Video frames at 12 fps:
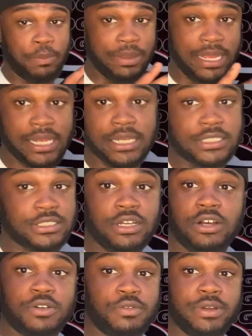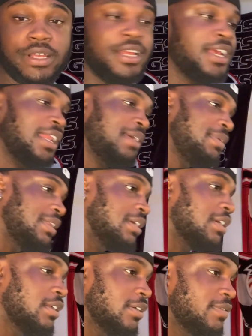big this song went. Let me look
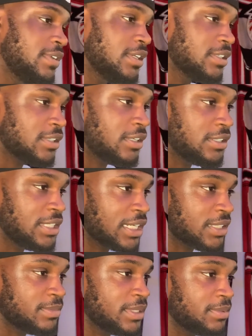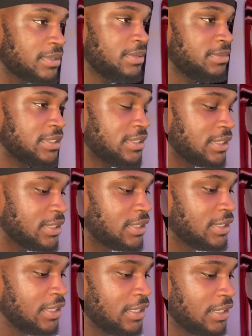it up for you Sorry. see.
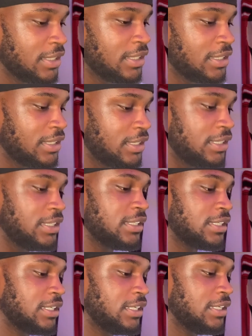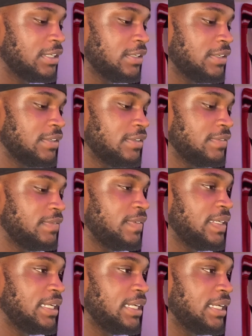Coffee
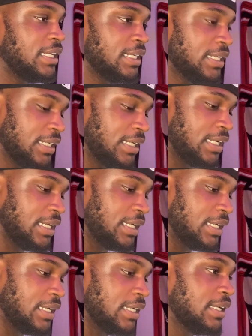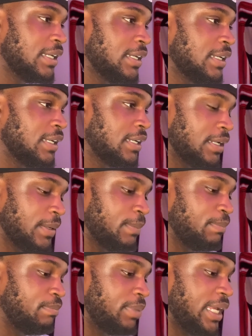and
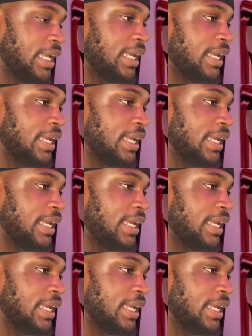Let me